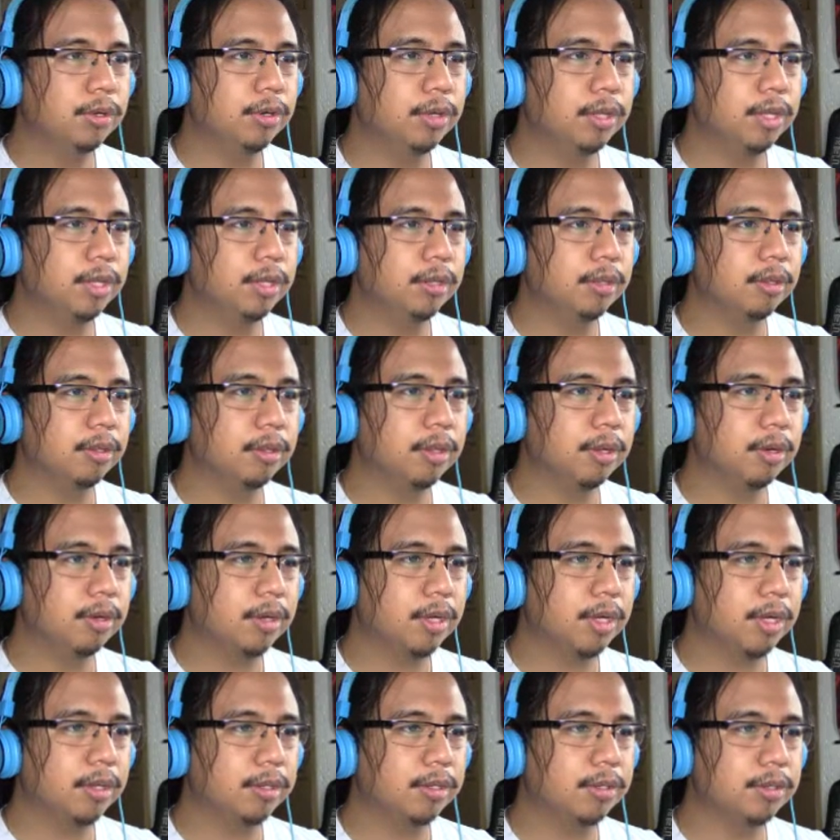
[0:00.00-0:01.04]
in their
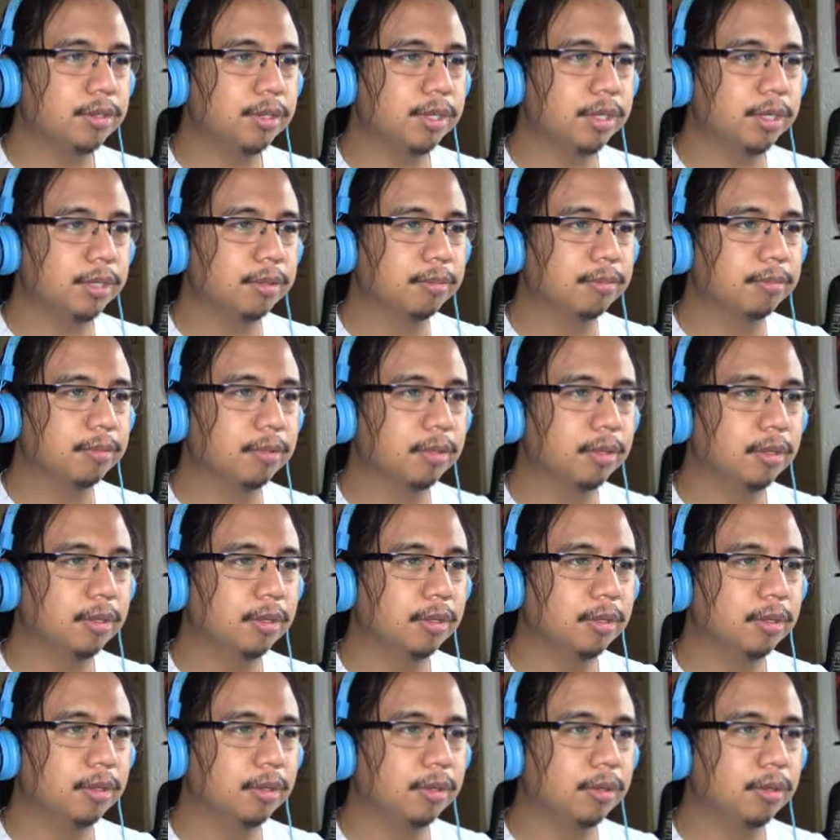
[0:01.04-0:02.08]
country.
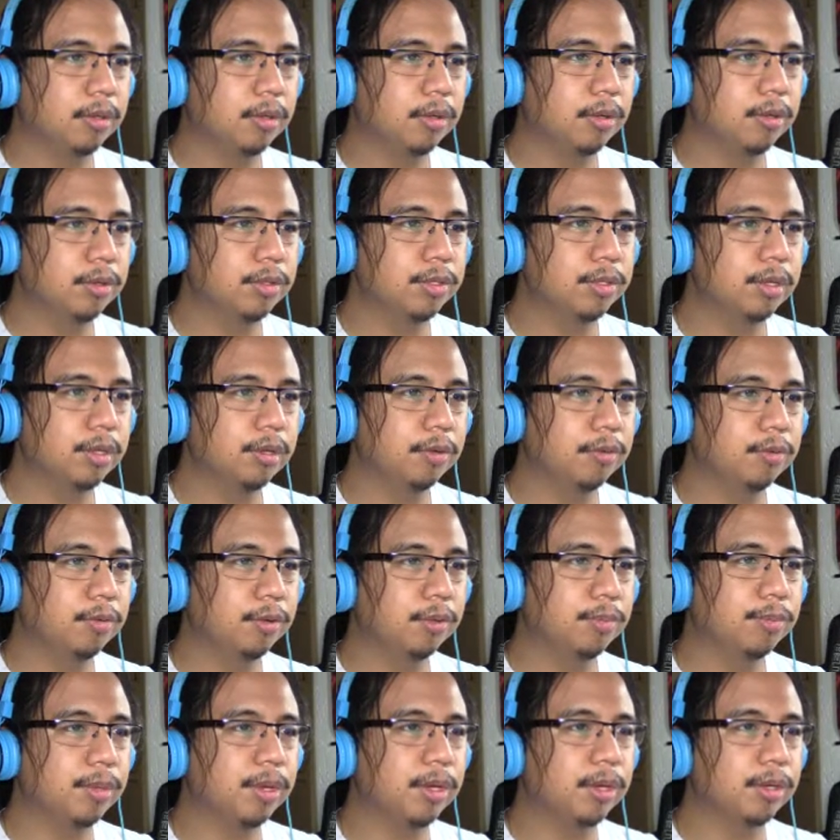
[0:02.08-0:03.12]
Learn to live
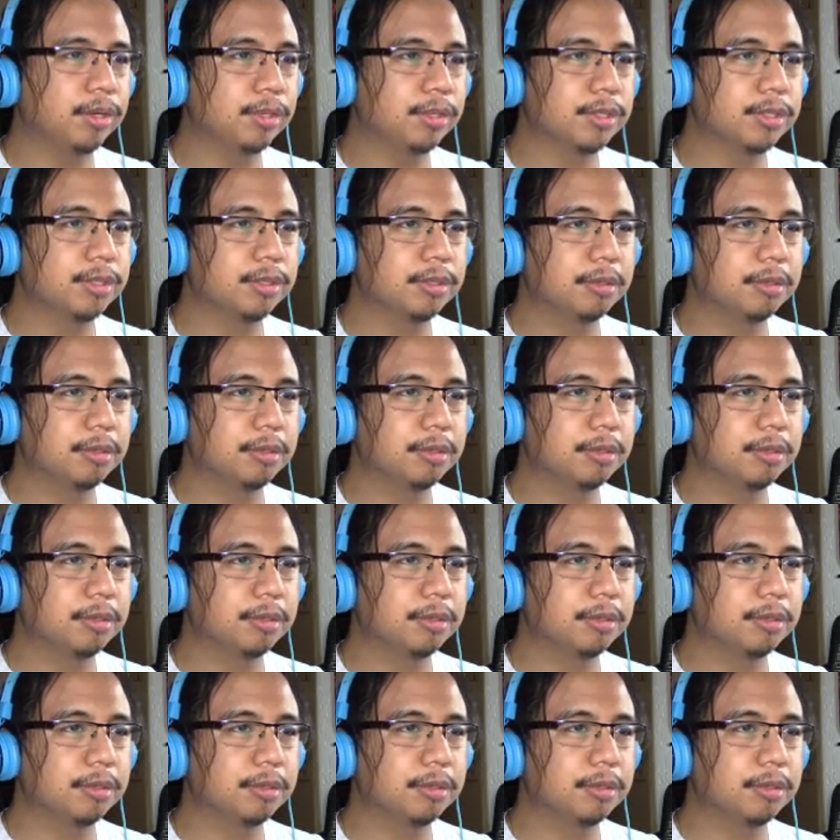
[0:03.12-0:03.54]
with bears.